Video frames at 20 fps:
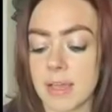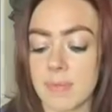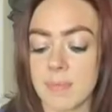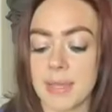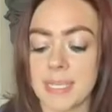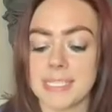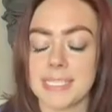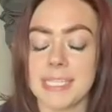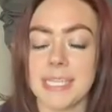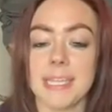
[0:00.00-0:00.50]

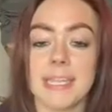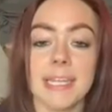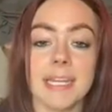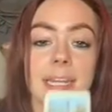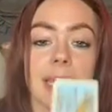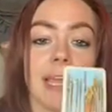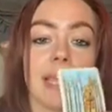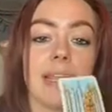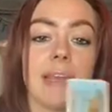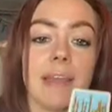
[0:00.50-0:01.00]
I see the
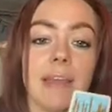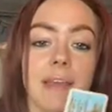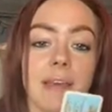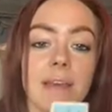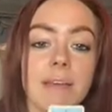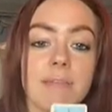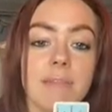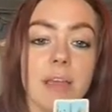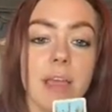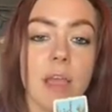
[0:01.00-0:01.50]
9
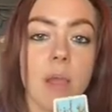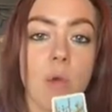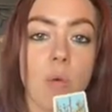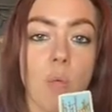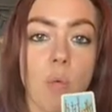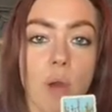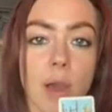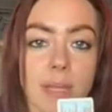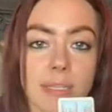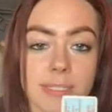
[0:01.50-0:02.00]
of
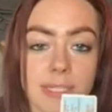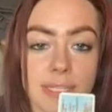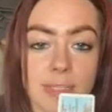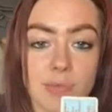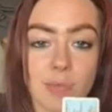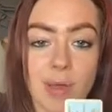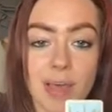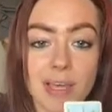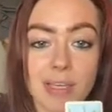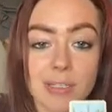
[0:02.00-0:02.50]
Wands as
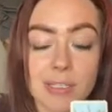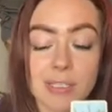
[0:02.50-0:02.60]
well.